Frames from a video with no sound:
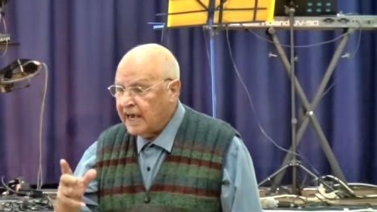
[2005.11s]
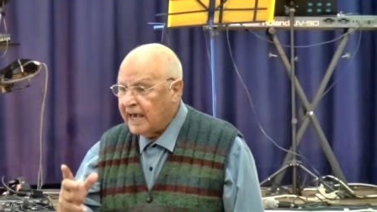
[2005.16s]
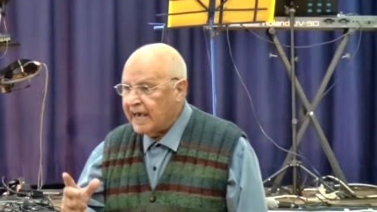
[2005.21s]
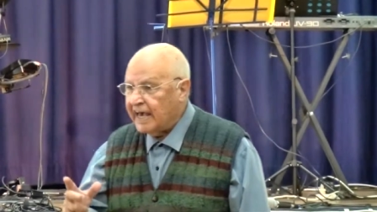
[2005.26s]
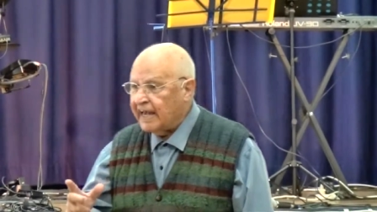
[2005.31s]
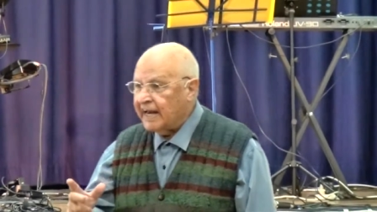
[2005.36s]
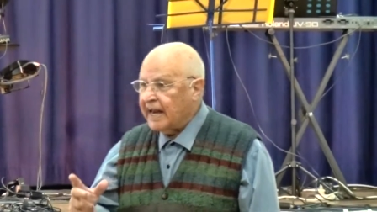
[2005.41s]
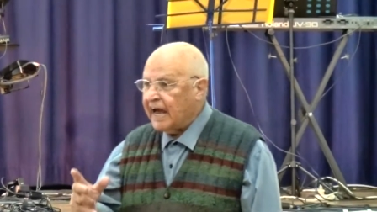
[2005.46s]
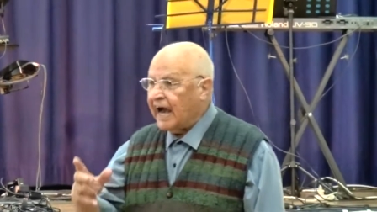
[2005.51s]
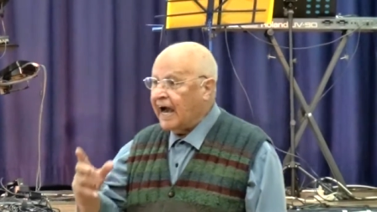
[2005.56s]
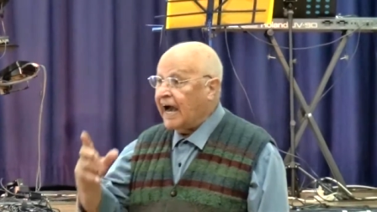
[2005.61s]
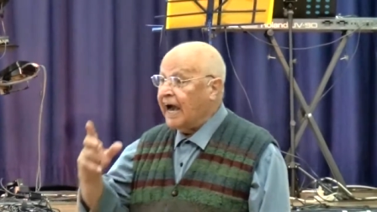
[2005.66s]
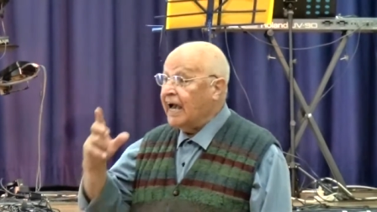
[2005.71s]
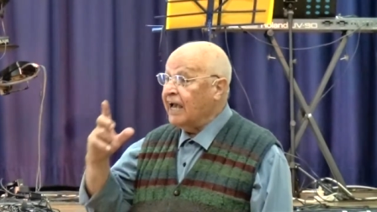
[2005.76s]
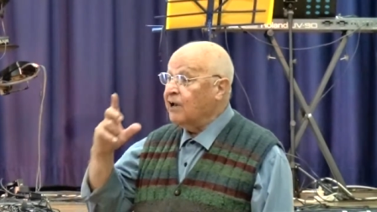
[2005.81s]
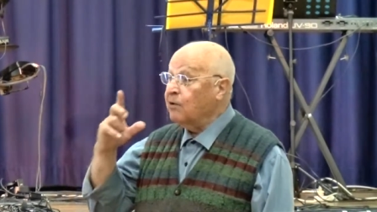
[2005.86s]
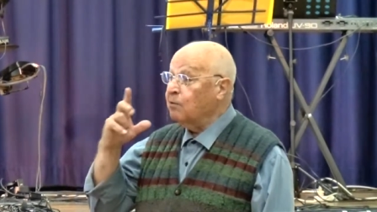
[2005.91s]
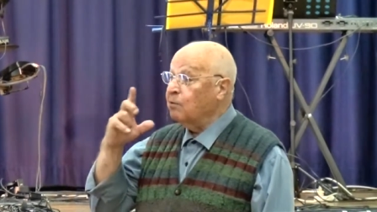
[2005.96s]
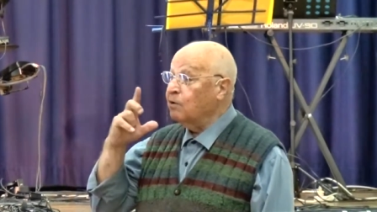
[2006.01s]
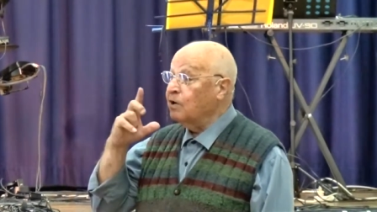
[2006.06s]
and
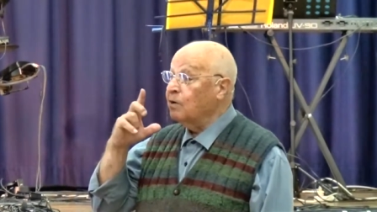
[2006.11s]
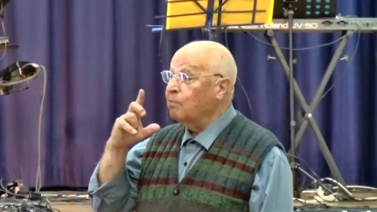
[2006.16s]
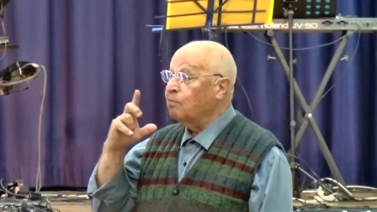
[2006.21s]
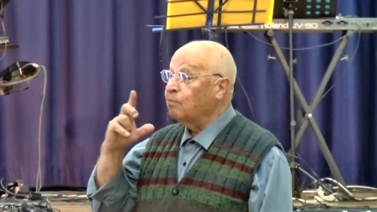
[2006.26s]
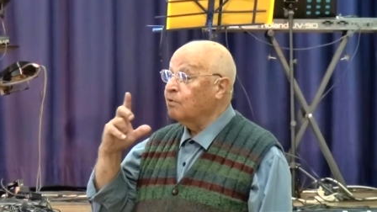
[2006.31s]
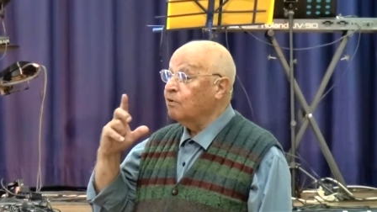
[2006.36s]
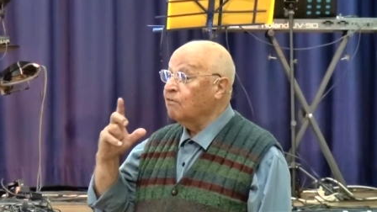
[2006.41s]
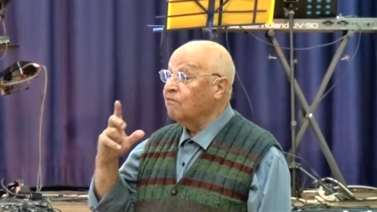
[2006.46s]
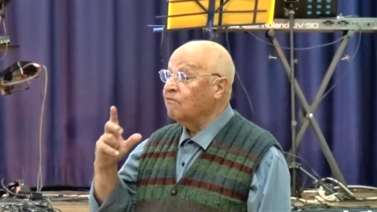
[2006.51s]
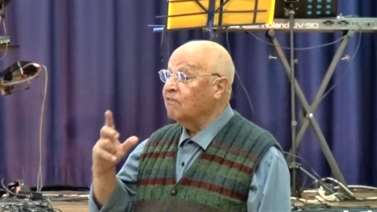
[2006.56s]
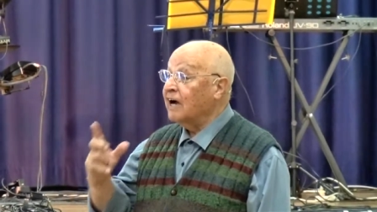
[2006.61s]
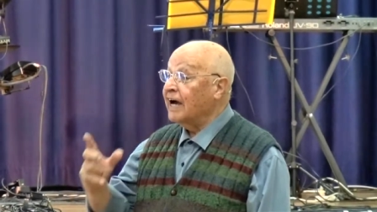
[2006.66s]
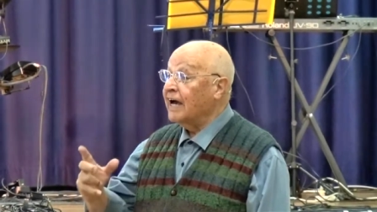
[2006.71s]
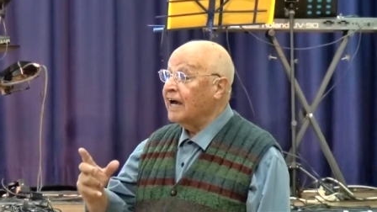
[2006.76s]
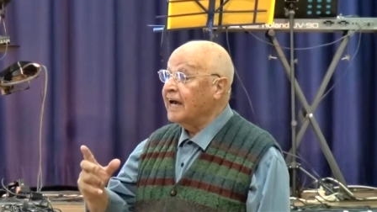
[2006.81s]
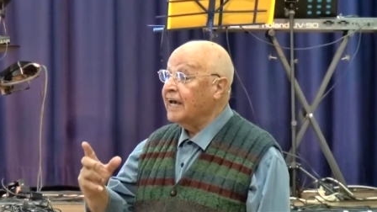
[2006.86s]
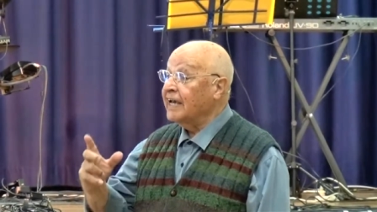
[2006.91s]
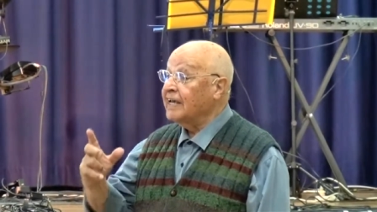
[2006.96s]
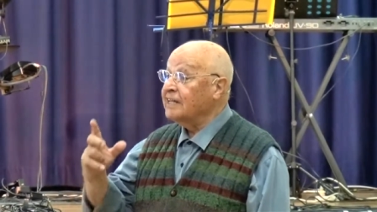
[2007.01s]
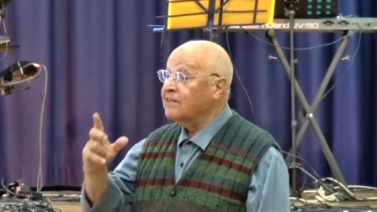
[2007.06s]
I will
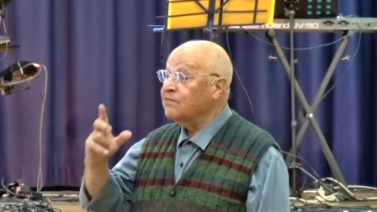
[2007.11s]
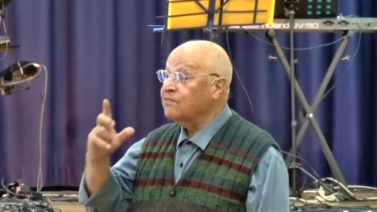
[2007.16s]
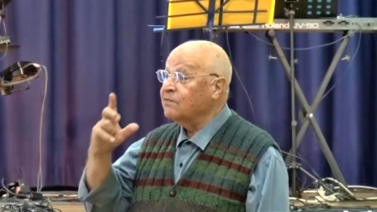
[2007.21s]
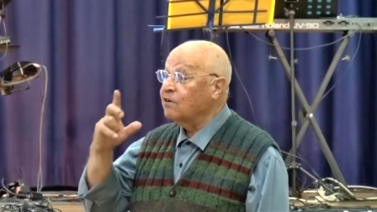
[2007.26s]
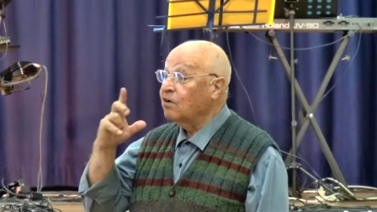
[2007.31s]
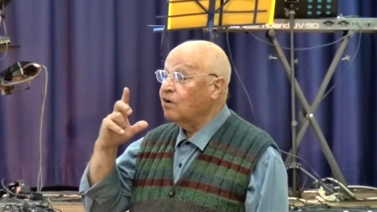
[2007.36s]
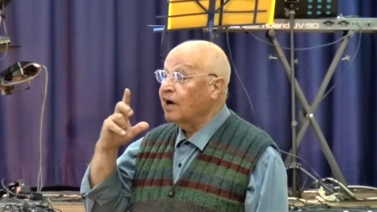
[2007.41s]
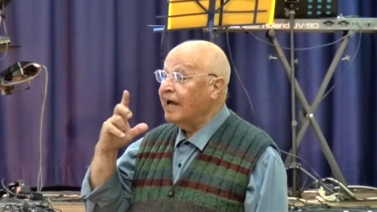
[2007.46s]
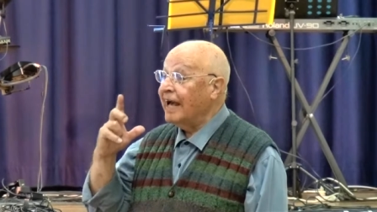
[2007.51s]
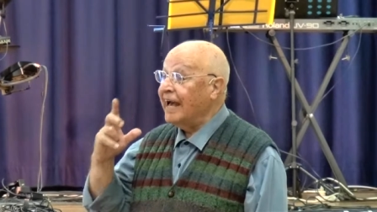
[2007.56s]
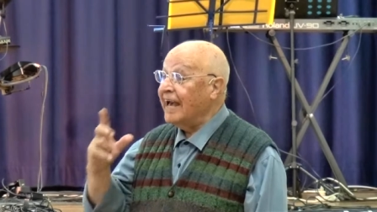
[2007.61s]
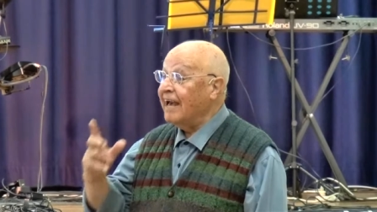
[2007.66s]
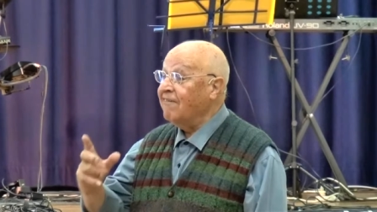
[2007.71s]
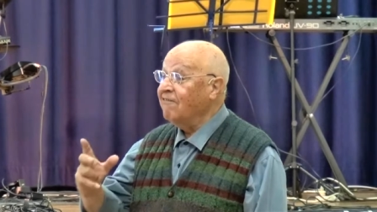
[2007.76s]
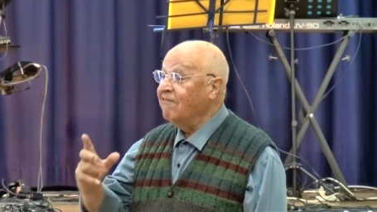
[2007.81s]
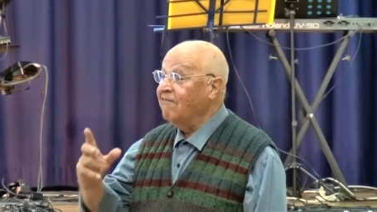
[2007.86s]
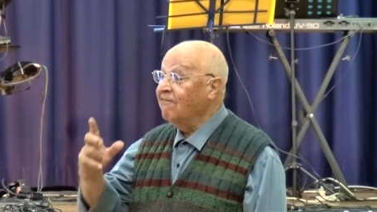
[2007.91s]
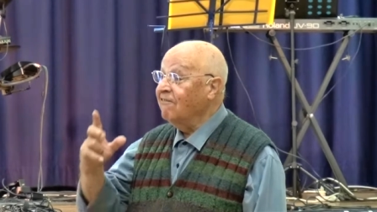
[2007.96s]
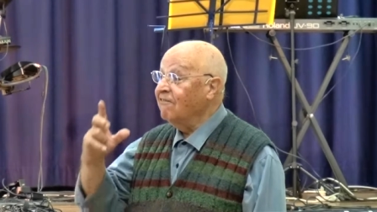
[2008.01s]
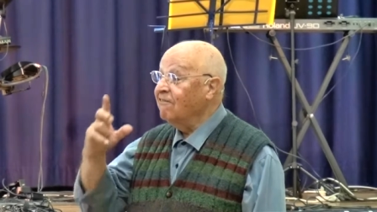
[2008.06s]
provide for
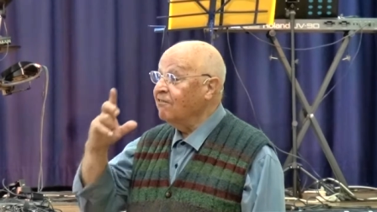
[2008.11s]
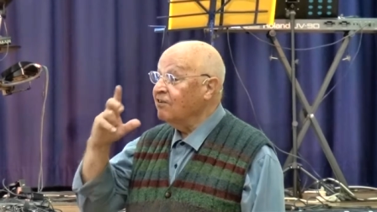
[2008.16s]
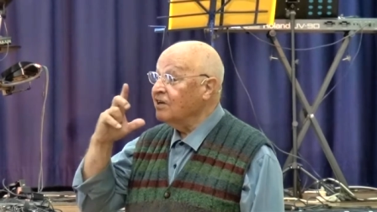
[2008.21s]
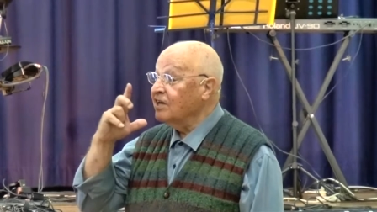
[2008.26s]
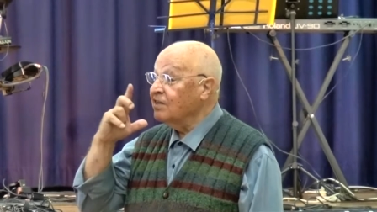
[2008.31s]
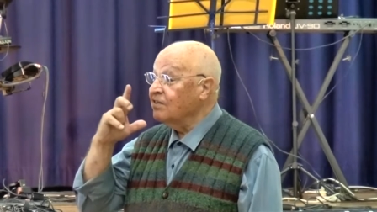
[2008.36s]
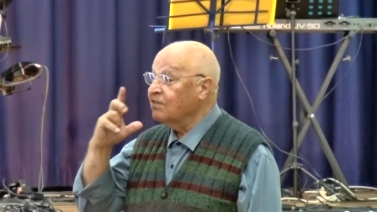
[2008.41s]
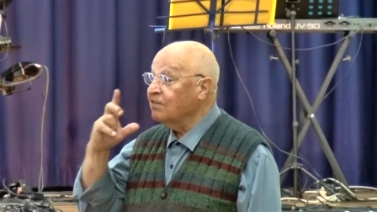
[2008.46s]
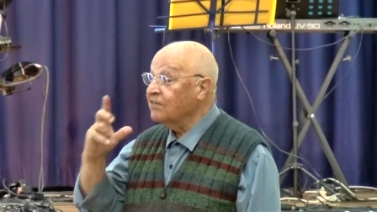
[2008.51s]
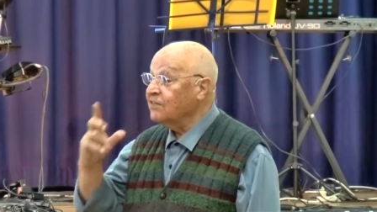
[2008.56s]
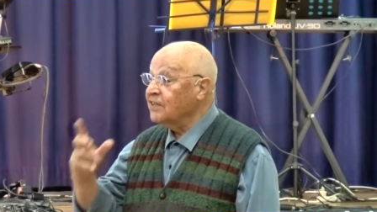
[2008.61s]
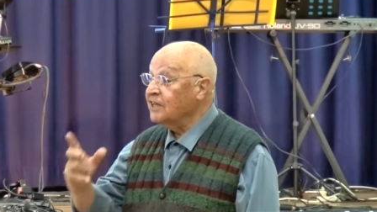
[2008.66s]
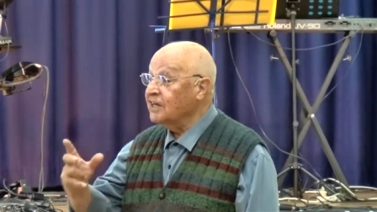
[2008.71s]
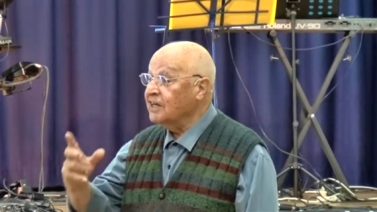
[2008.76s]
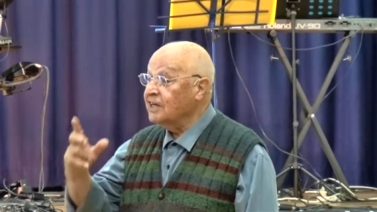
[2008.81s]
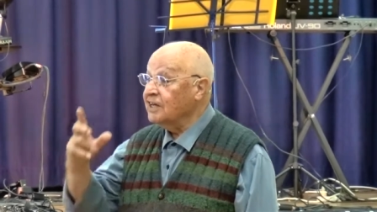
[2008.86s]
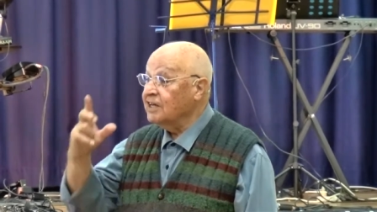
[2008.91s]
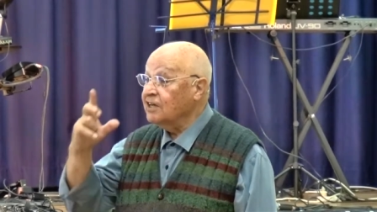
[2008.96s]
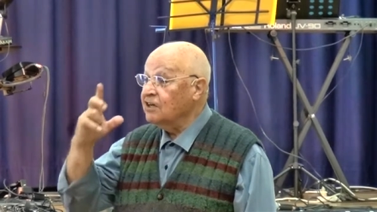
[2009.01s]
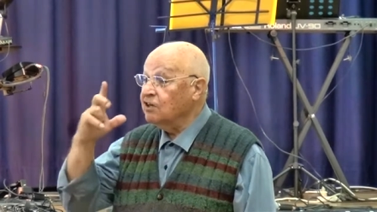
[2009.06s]

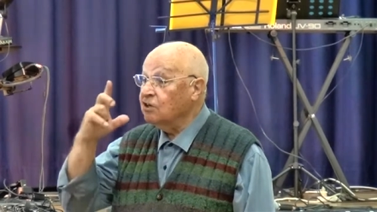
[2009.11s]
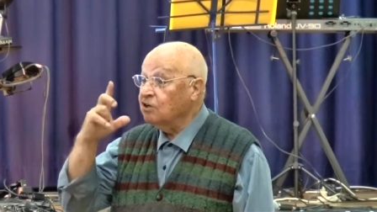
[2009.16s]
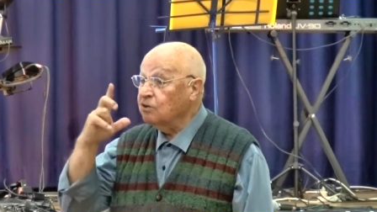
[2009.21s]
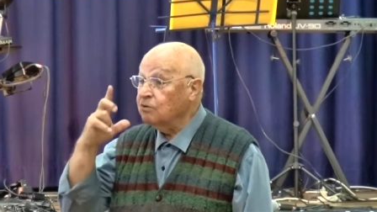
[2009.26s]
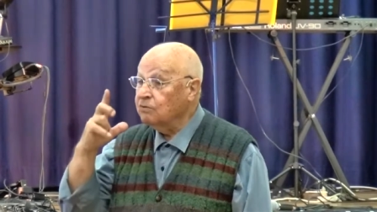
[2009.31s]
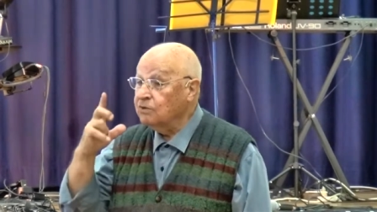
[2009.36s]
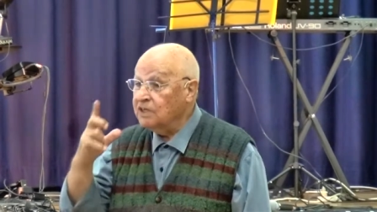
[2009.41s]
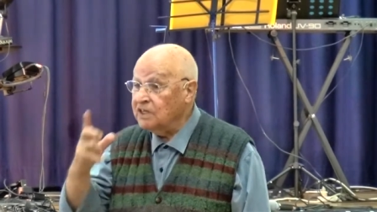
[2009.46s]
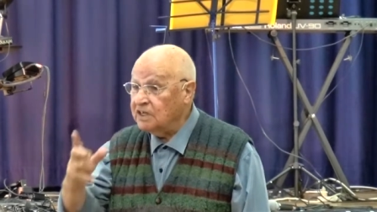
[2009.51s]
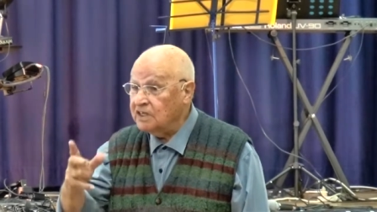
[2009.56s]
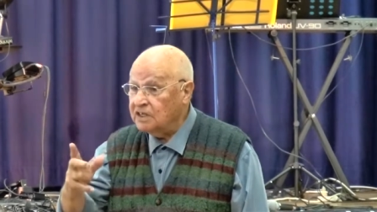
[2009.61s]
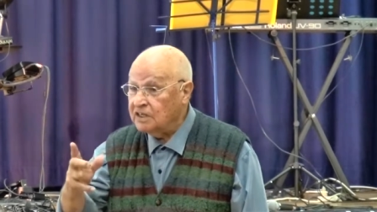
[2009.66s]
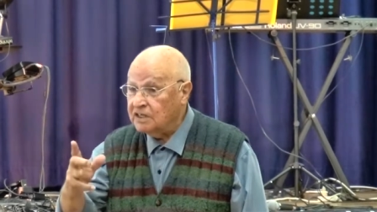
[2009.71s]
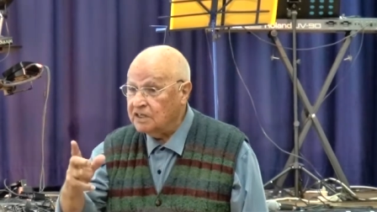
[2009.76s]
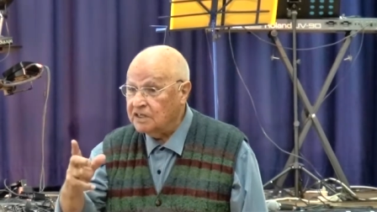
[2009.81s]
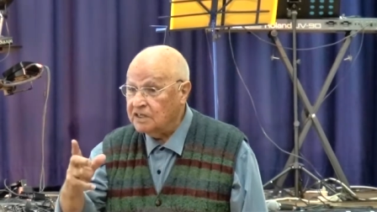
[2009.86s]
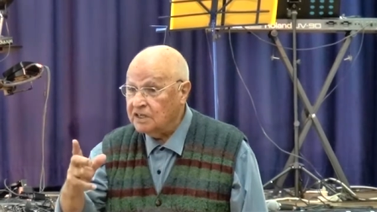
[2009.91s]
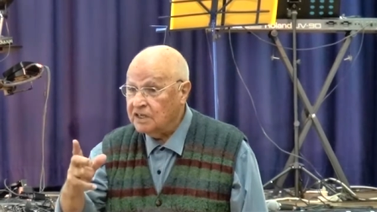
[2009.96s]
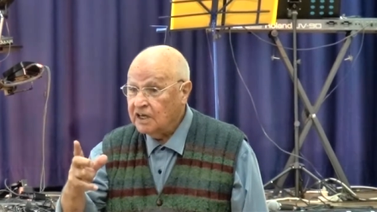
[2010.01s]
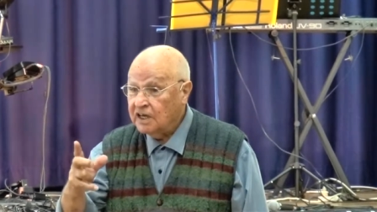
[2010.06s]
everything you
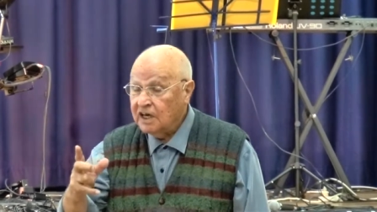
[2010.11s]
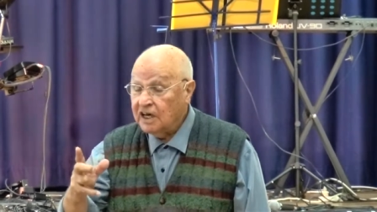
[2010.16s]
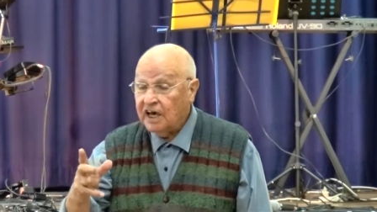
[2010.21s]
need,